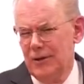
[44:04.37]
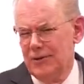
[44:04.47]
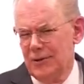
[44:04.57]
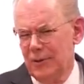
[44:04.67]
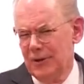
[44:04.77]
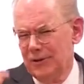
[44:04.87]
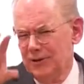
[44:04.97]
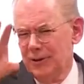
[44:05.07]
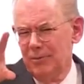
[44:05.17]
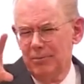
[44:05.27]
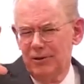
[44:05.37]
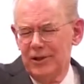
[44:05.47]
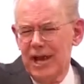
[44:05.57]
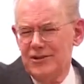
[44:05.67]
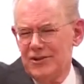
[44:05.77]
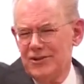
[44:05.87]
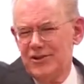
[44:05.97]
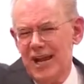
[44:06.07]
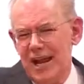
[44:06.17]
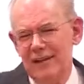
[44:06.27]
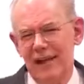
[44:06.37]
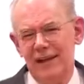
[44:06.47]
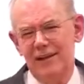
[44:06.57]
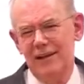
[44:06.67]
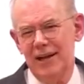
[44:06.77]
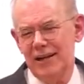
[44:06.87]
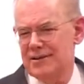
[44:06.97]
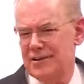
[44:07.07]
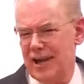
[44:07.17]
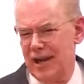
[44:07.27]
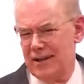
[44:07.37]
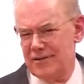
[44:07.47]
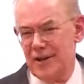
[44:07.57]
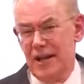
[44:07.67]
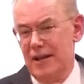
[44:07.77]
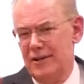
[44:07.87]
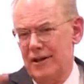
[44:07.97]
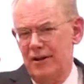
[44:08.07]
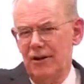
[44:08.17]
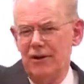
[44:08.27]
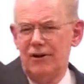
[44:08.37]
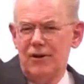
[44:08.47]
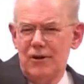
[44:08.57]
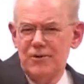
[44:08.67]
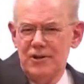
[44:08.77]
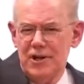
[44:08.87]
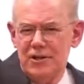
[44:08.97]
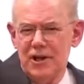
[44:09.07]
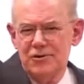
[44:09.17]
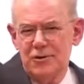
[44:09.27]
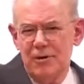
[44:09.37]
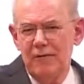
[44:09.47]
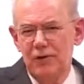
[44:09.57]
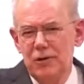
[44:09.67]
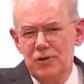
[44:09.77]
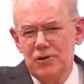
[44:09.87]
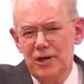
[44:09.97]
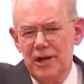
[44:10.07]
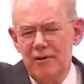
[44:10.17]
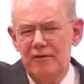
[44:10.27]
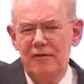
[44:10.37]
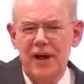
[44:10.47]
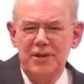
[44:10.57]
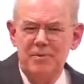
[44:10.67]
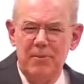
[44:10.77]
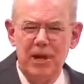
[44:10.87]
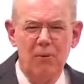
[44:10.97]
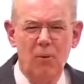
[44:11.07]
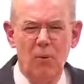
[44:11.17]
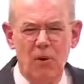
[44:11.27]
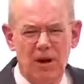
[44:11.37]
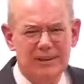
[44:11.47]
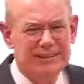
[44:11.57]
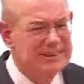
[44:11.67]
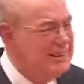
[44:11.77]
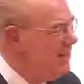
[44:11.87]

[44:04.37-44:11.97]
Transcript: So in a liberal nation state like the United States that undergoes the Industrial Revolution and then fights big wars,